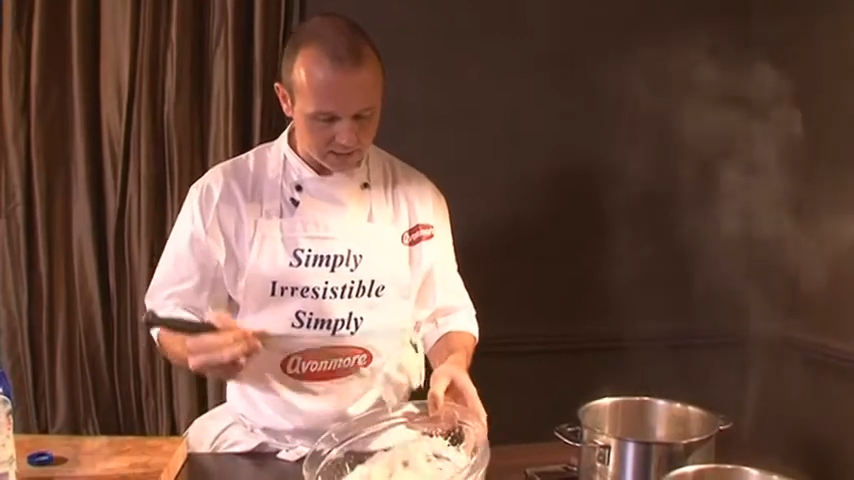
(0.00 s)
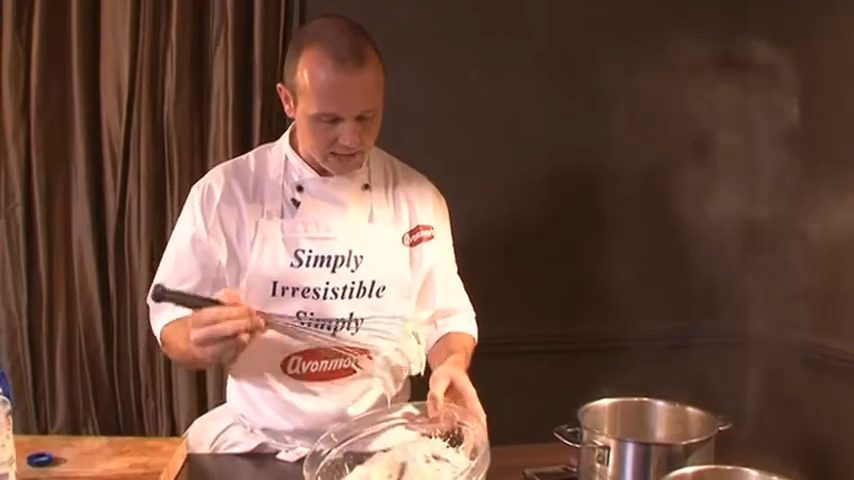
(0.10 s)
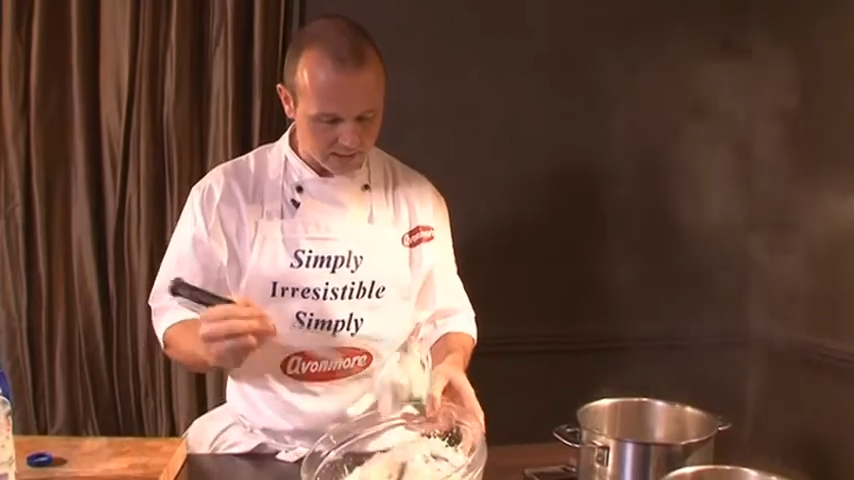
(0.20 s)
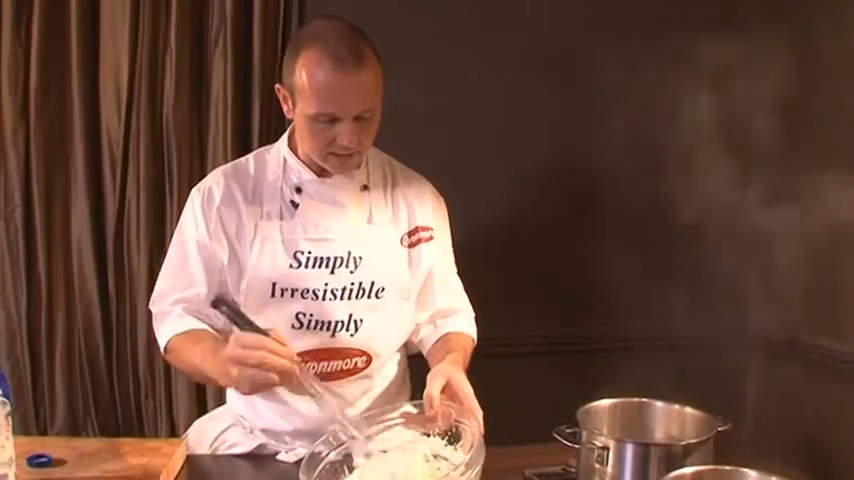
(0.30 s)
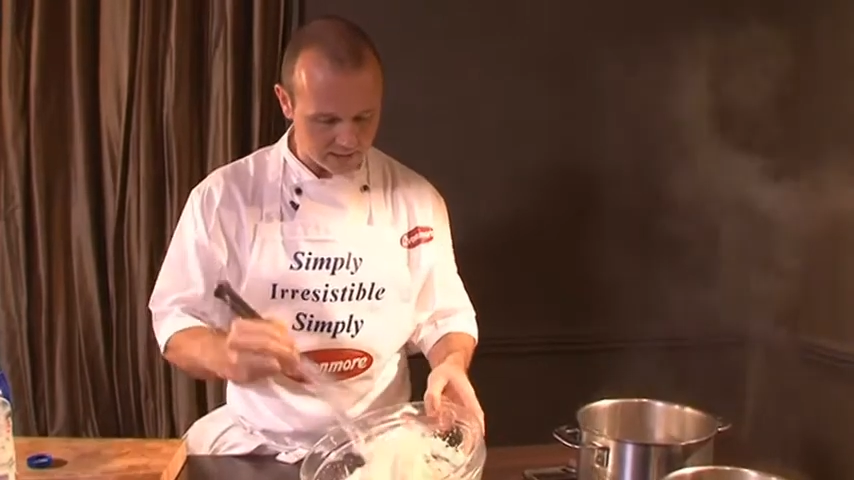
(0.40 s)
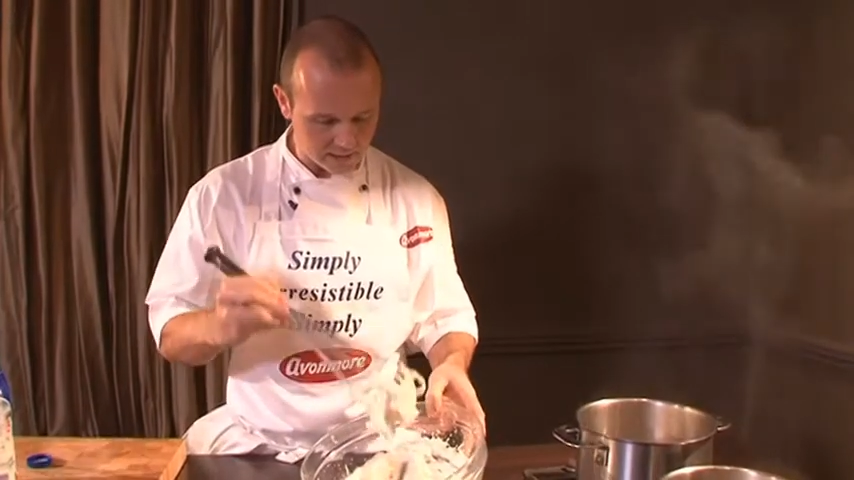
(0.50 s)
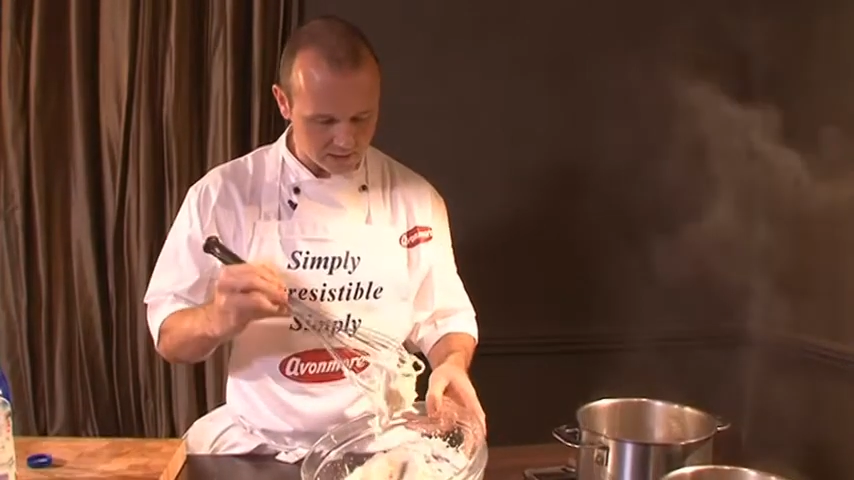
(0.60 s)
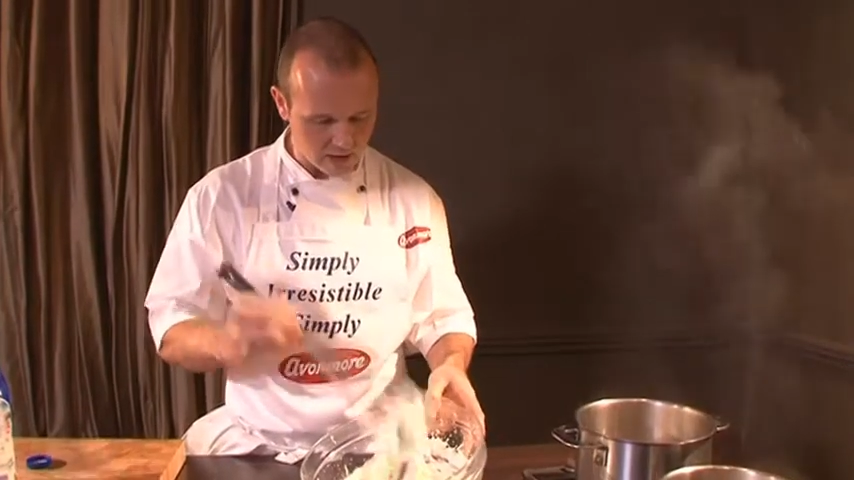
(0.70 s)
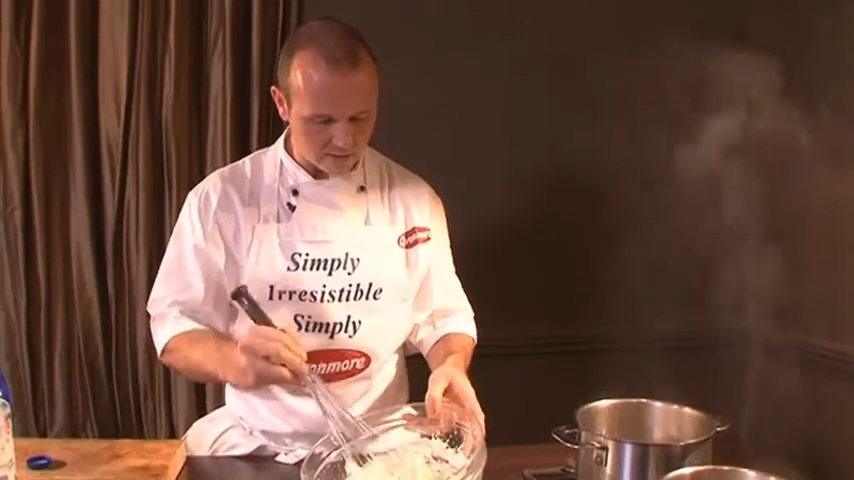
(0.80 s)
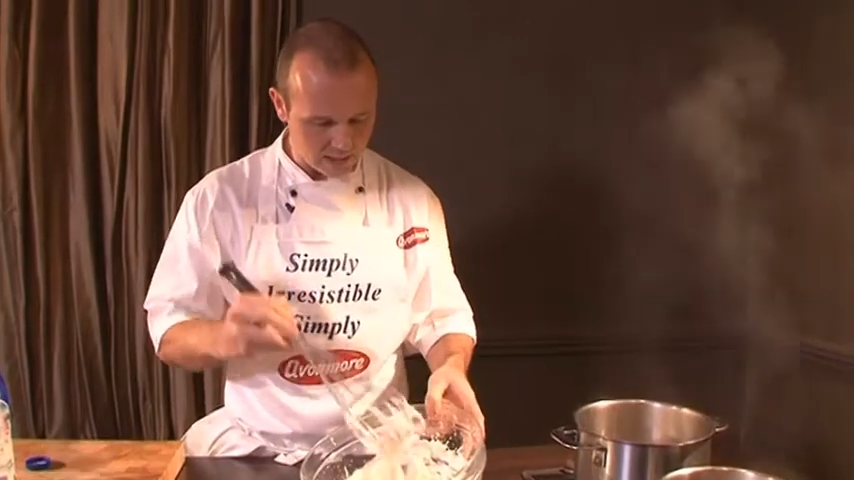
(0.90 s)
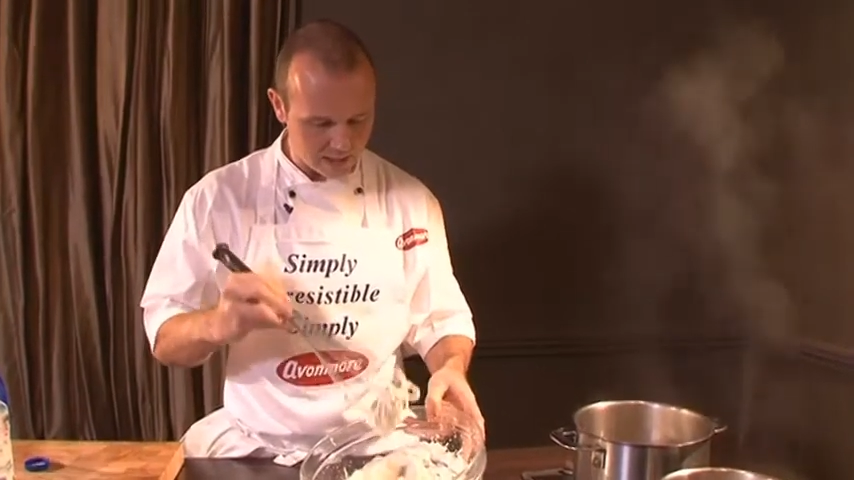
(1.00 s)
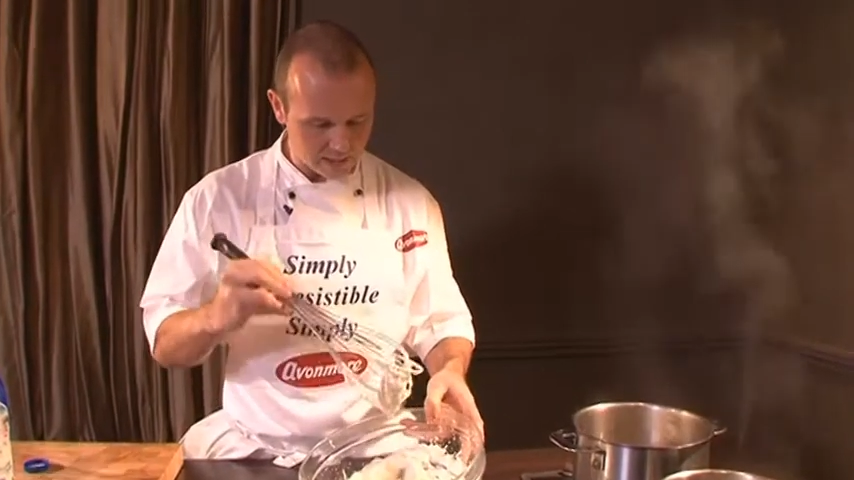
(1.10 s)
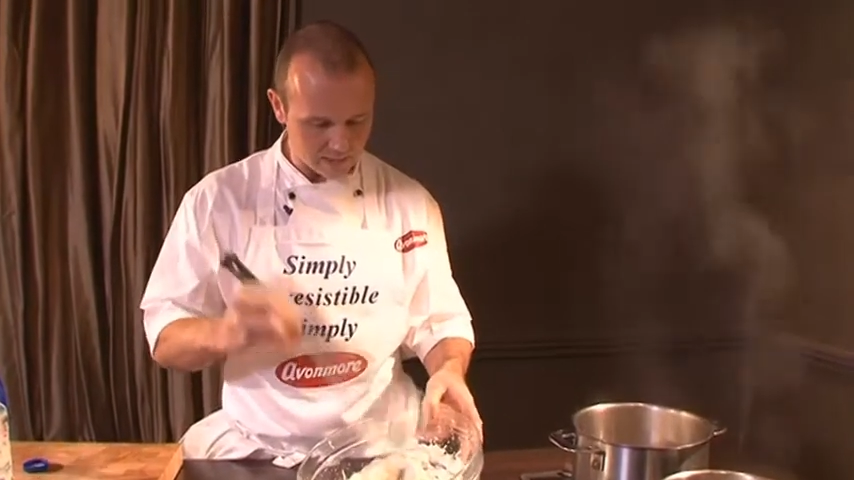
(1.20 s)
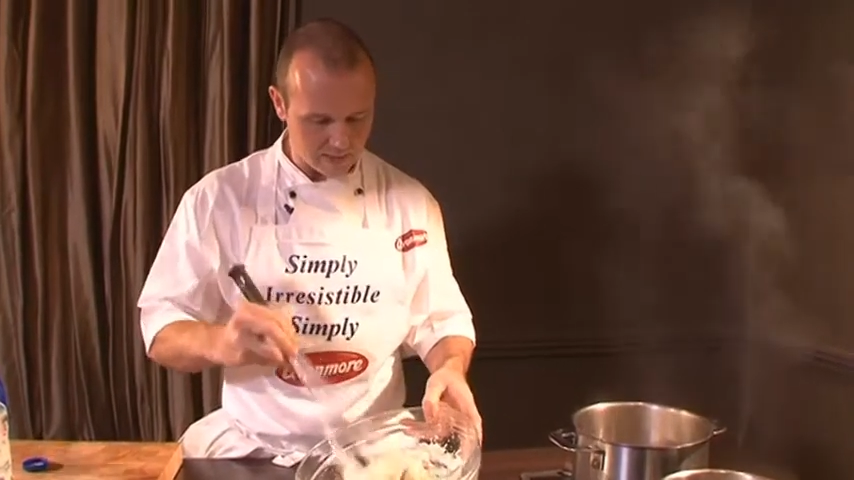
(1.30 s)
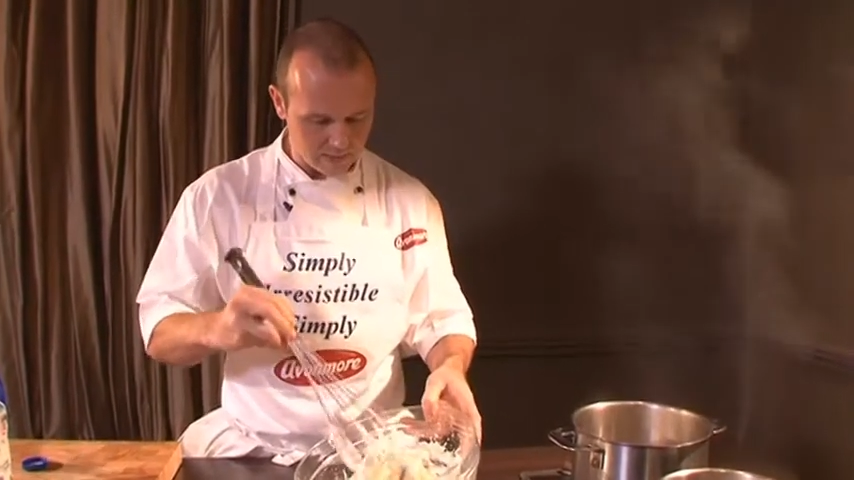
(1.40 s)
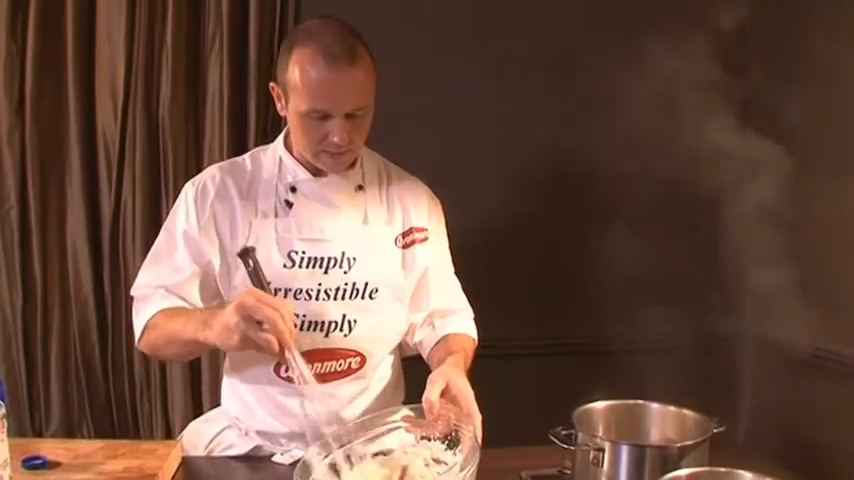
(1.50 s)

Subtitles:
set into soft peaks,